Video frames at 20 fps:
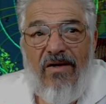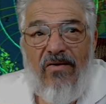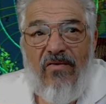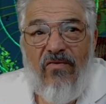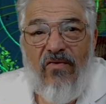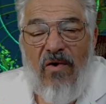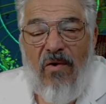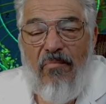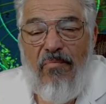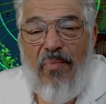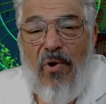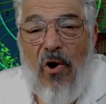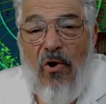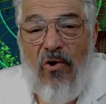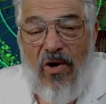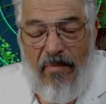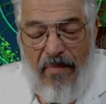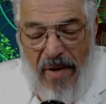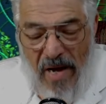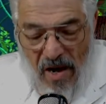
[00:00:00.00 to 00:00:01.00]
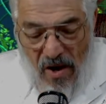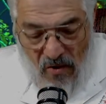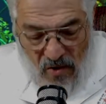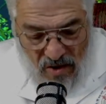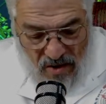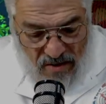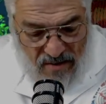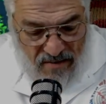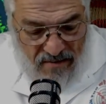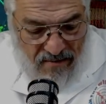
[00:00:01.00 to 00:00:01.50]
from POTA
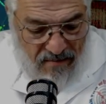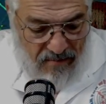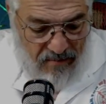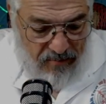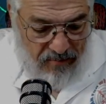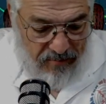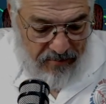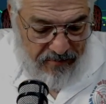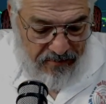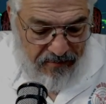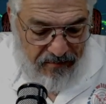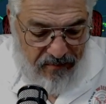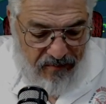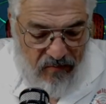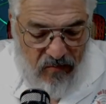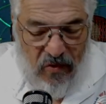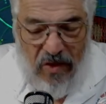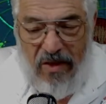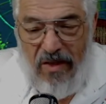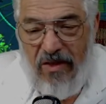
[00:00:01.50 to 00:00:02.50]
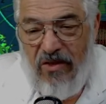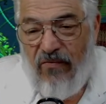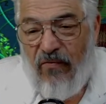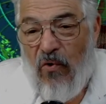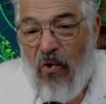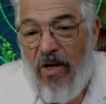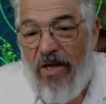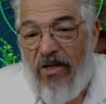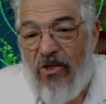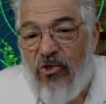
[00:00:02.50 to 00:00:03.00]
Power. It's
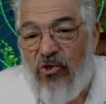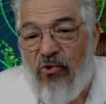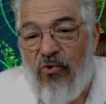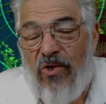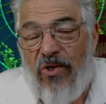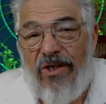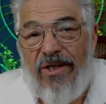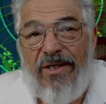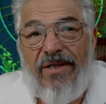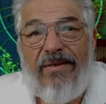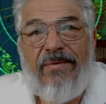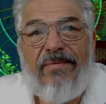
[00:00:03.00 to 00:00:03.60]
Vaughn and Julie.